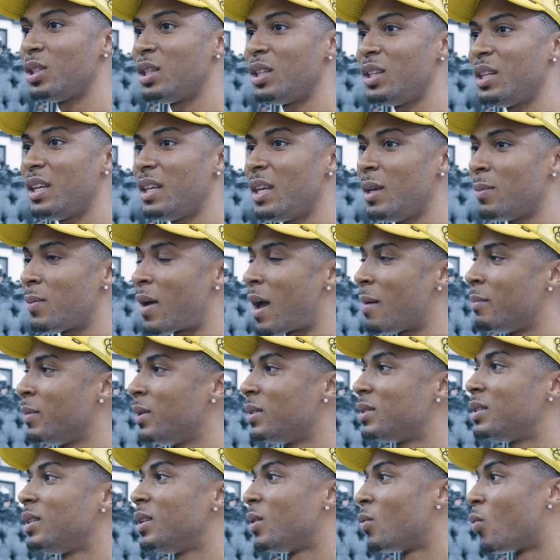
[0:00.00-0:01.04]
She done did hip hop
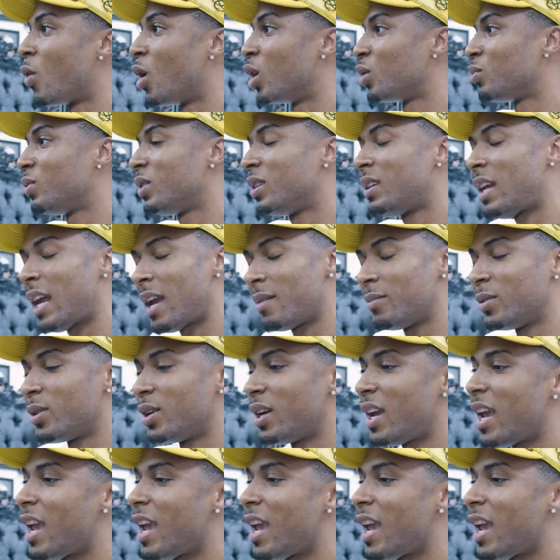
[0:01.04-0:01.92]
music. She done worked with damn near